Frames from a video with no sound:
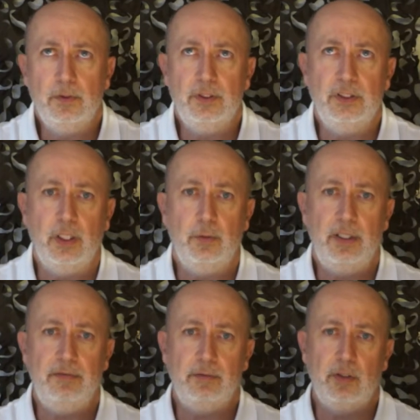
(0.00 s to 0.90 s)
so
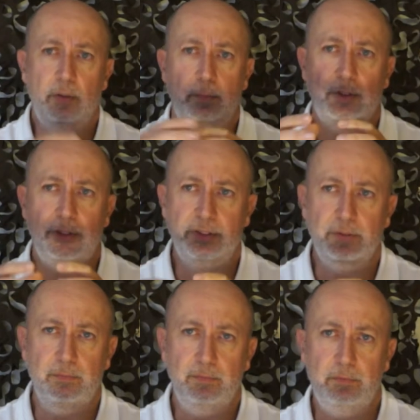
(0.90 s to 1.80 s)
if I'm going to produce
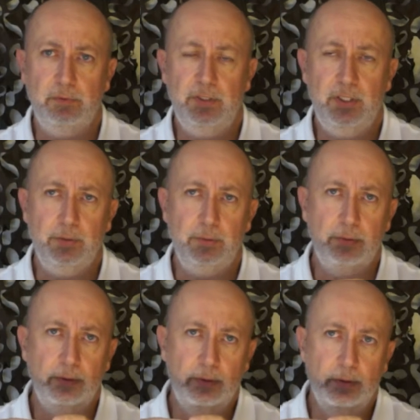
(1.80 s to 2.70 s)
a review,